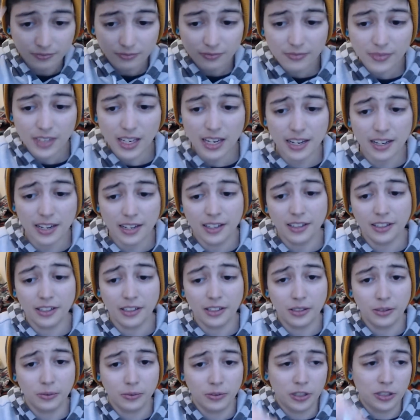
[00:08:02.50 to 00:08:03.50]
And
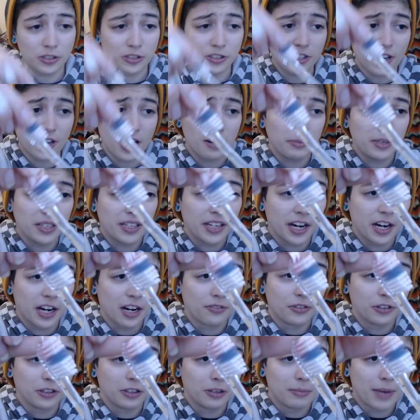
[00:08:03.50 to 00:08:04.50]
you just got to be
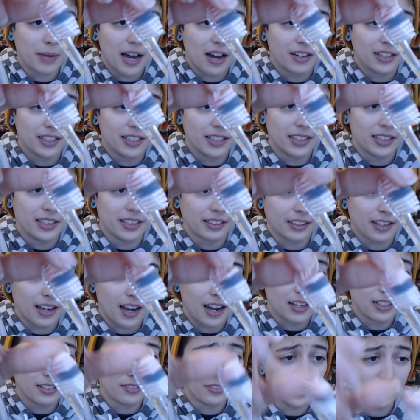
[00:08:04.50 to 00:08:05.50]
careful about it and
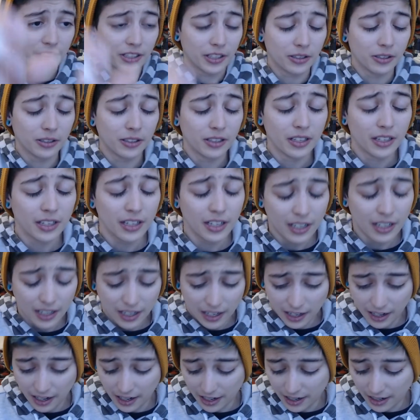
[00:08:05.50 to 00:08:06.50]
kind of, you know,
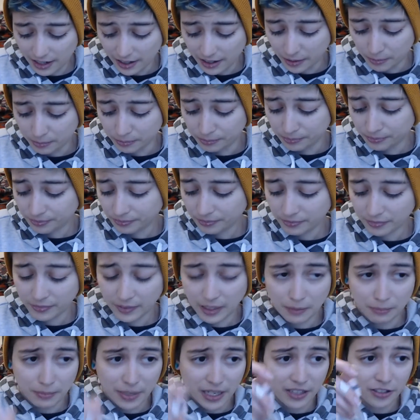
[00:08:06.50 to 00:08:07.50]

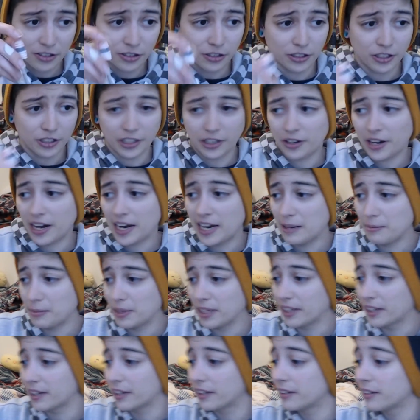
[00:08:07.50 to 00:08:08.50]
make sure you're
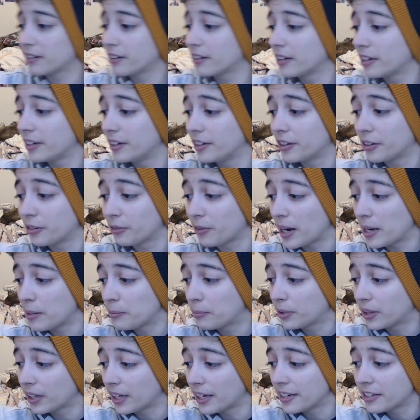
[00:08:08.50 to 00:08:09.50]
aiming it in the right
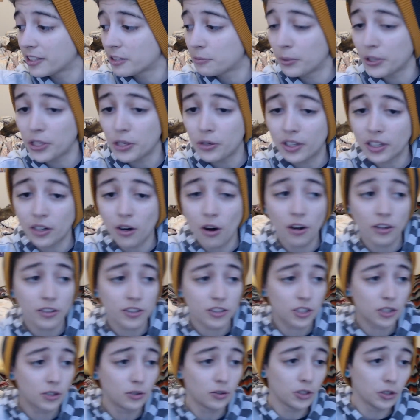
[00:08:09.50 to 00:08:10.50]
place. But you can
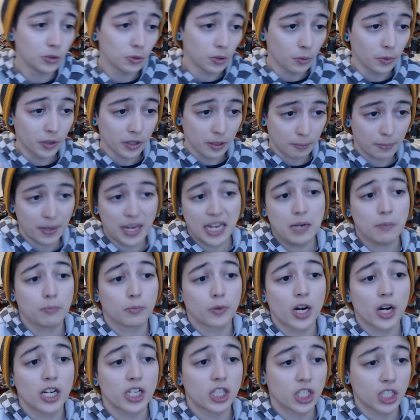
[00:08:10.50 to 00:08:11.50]
also do it with a
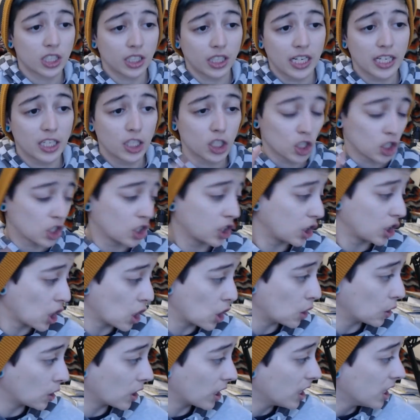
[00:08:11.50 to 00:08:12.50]
paintbrush, like just
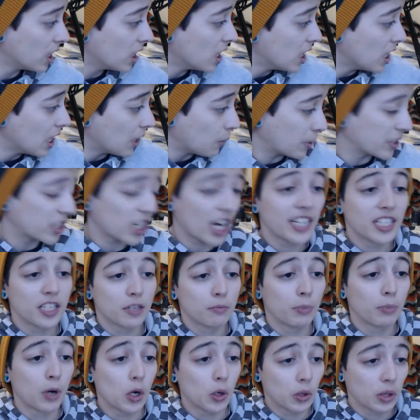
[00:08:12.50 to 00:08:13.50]
load, which I
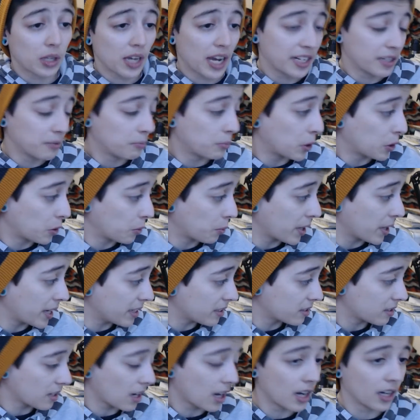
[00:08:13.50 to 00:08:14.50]
did both
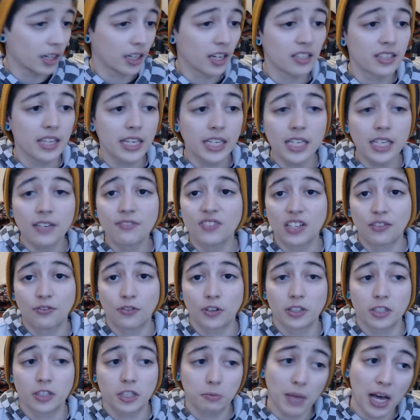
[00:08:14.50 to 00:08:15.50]
ways, because they give
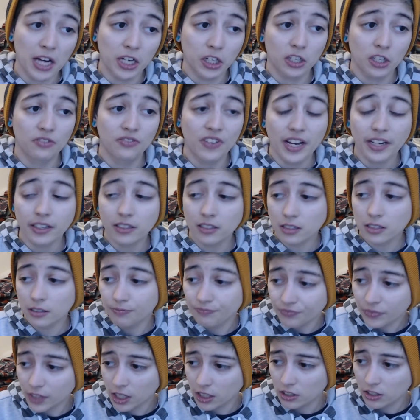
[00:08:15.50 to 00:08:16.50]
different splatter effects.
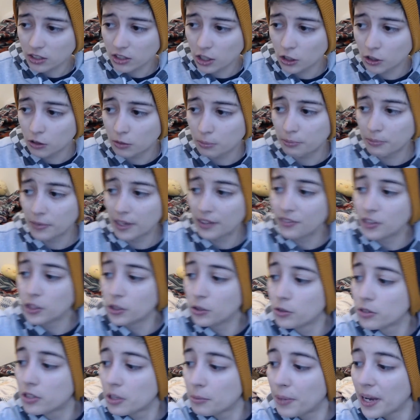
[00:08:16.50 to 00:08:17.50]
So if
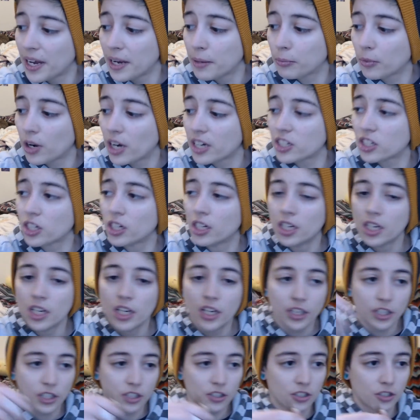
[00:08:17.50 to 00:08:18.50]
you use a paintbrush,
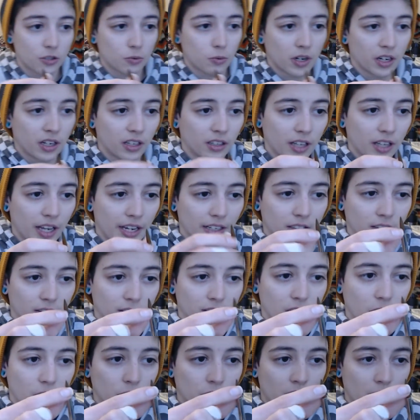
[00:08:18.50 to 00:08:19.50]
you just want to like
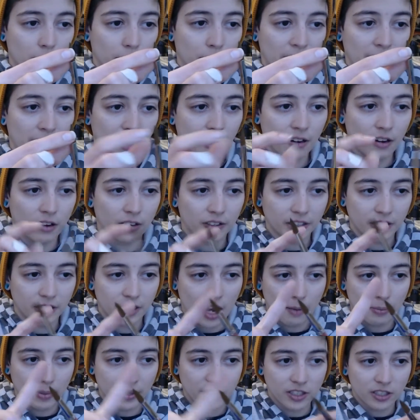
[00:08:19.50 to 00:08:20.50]
load up paint on the
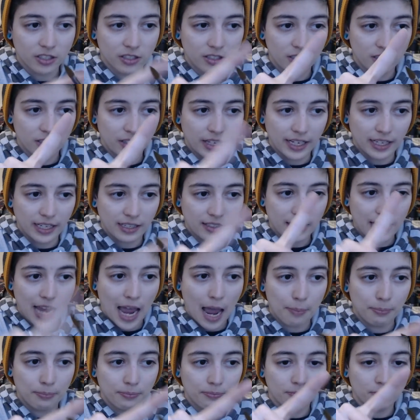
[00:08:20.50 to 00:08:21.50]
top and just like
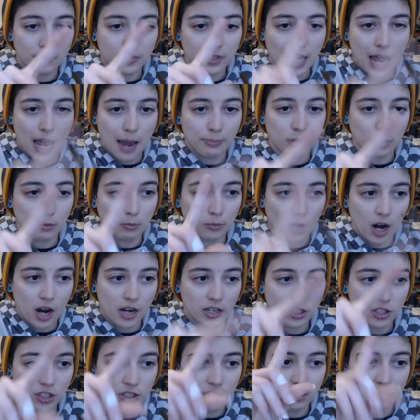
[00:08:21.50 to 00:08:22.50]
tap your
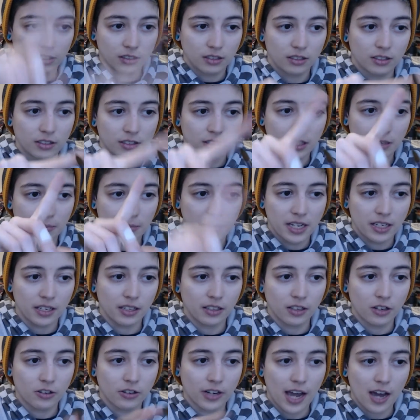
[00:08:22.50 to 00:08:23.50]
brush to make
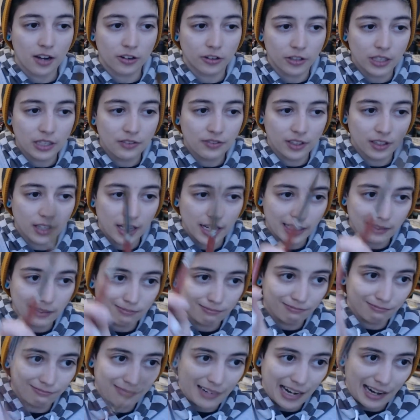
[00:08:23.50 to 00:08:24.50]
it go down, or even like
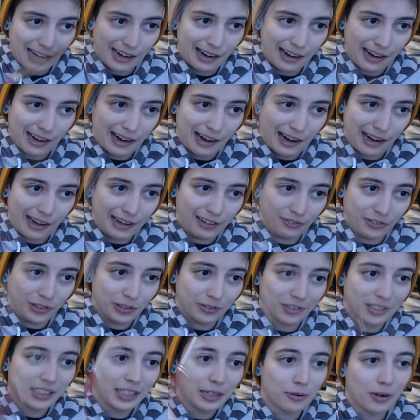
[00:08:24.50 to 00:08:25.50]
if
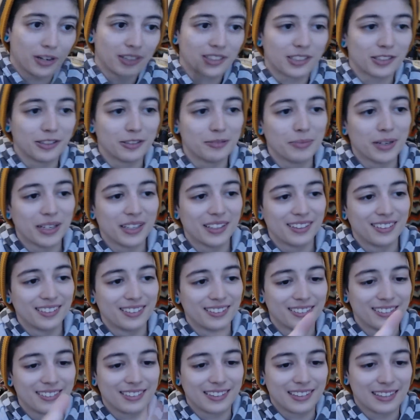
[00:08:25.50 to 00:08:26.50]
you really want to, but
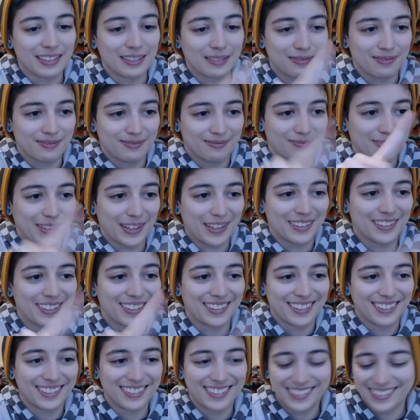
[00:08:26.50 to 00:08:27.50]
it's
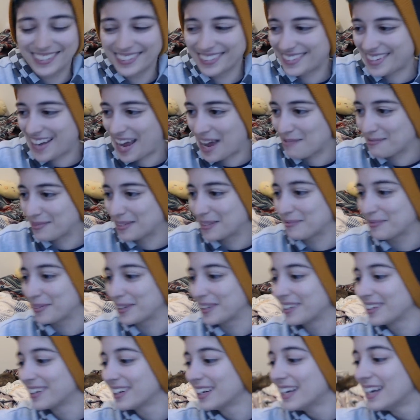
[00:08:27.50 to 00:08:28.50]
better to tap it.
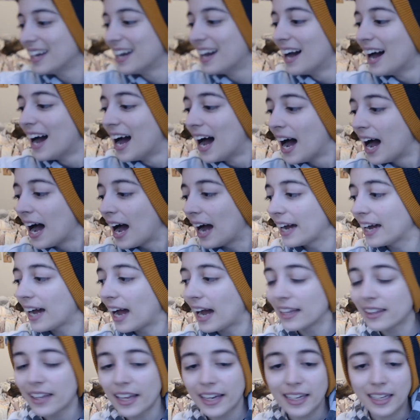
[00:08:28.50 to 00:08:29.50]
But
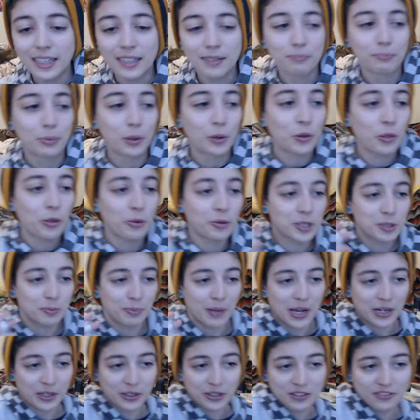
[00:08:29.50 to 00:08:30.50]
I like both
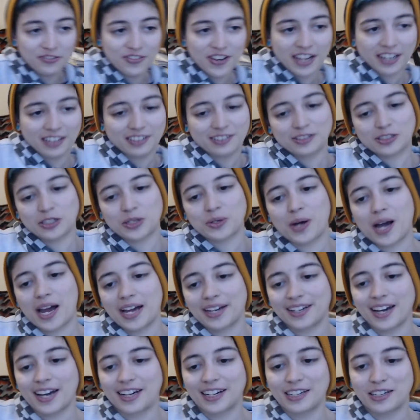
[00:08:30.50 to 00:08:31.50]
splatter effects, so
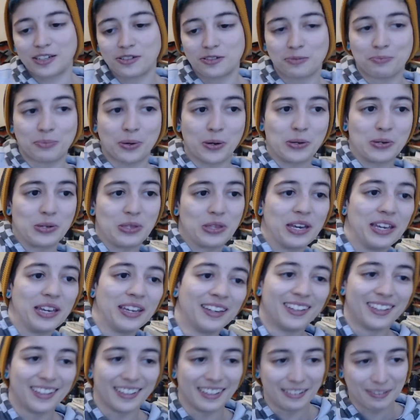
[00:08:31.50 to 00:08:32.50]
I kind of use both
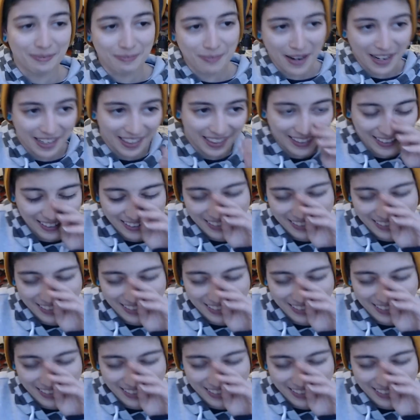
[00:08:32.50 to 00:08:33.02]
in my